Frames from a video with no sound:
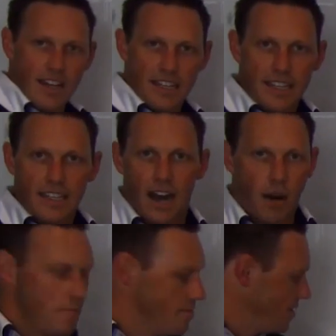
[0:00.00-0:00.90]
an
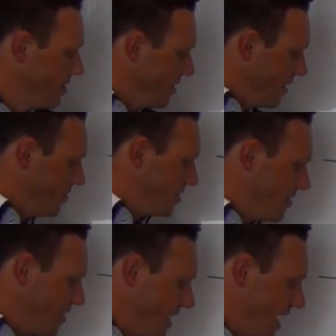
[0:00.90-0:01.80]
income of
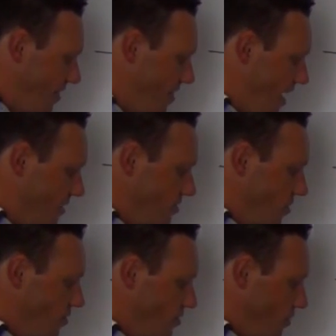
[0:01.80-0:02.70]

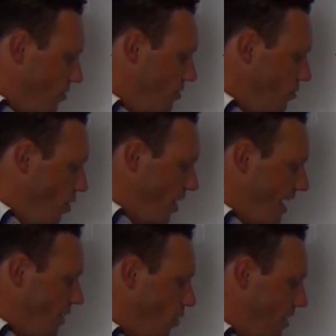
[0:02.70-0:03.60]
$78,000, or you work
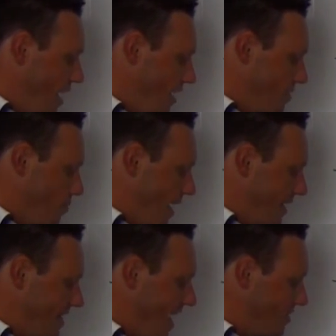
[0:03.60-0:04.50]
out what you have to
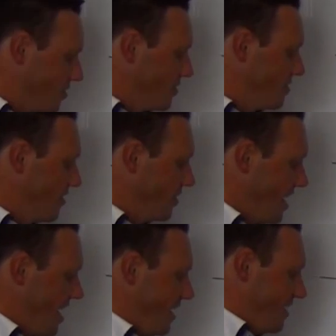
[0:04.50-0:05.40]
pay tax on
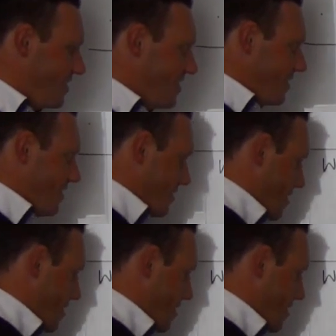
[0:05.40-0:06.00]
78, then it's